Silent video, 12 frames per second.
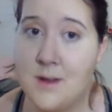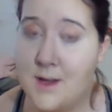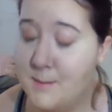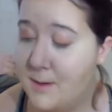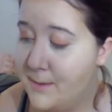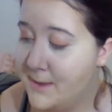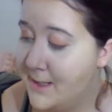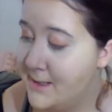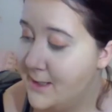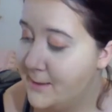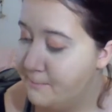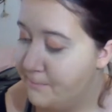I'm almost out
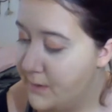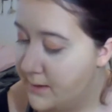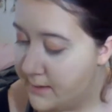of tea.